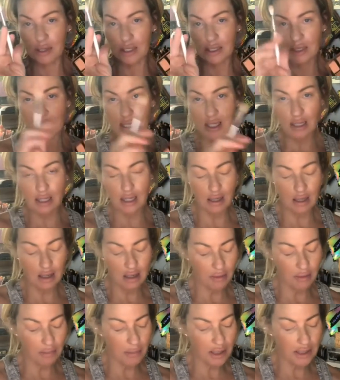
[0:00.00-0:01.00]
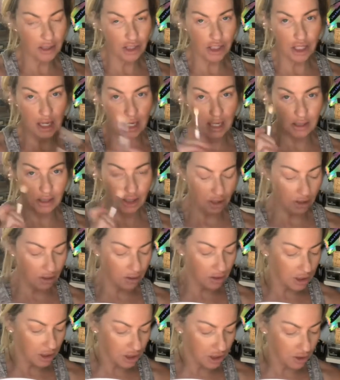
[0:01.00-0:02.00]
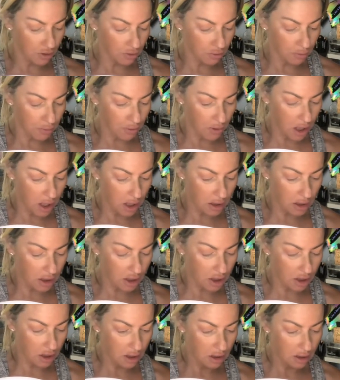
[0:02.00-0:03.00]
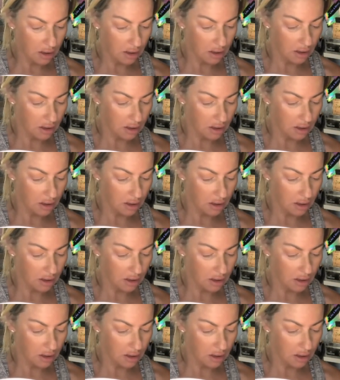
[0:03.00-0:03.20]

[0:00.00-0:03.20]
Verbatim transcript: I'm going to take that on my J H thirty-two brush,